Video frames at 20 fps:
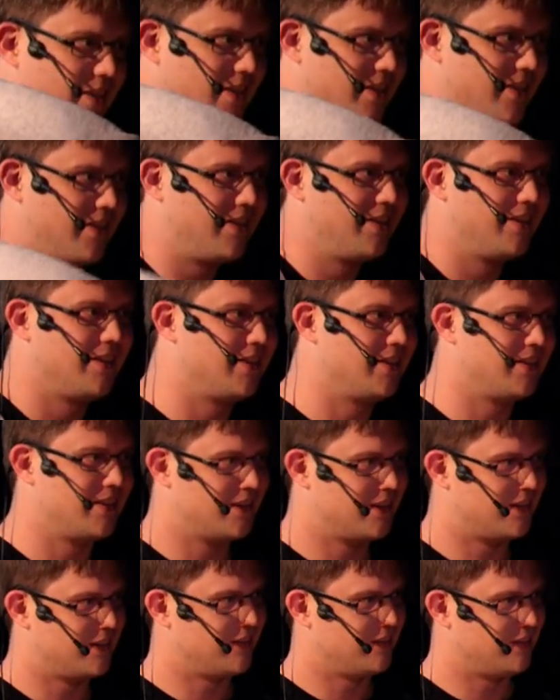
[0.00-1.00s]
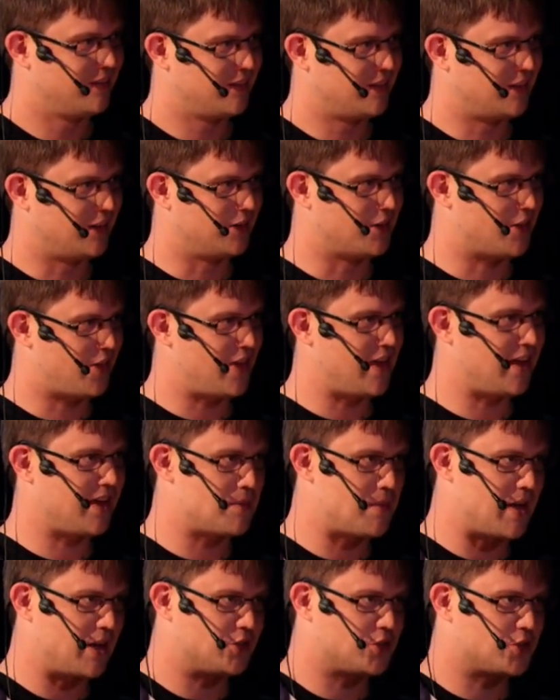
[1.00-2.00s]
the little
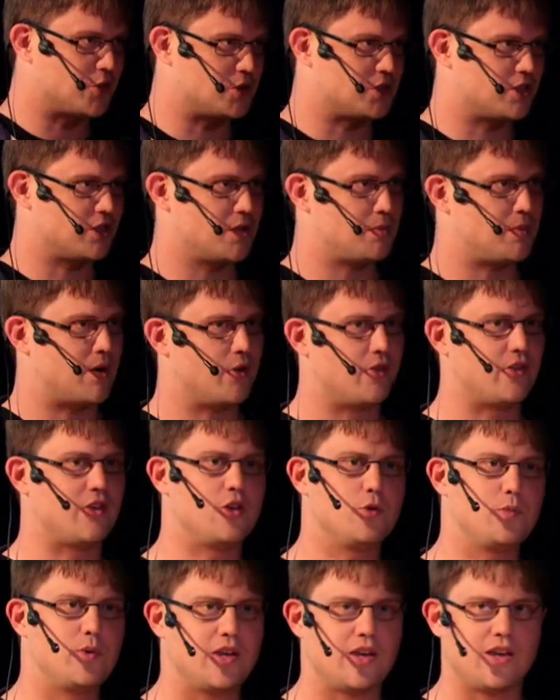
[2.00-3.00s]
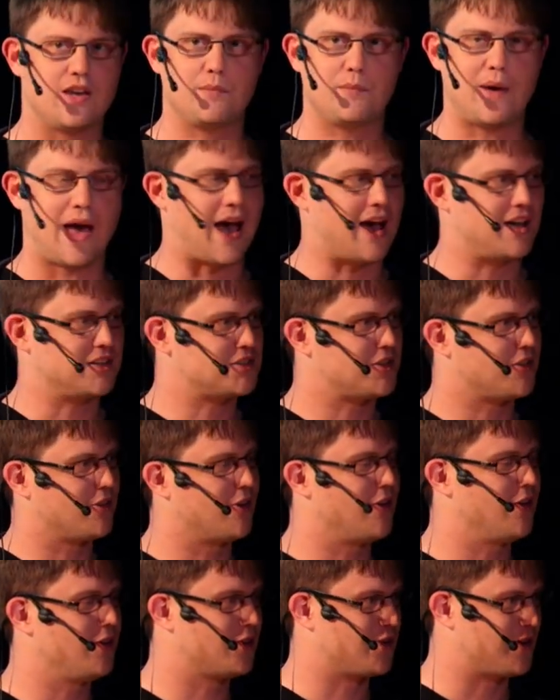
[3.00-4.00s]
thing and managed to go slip out the YubiKey past
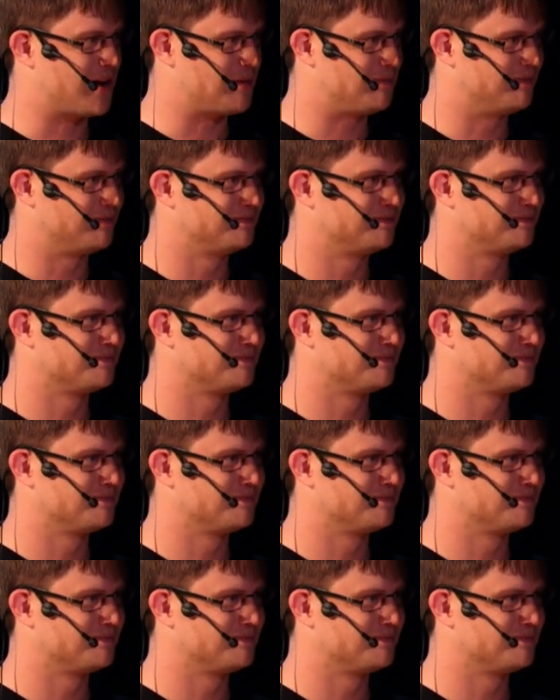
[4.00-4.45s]
the hologram.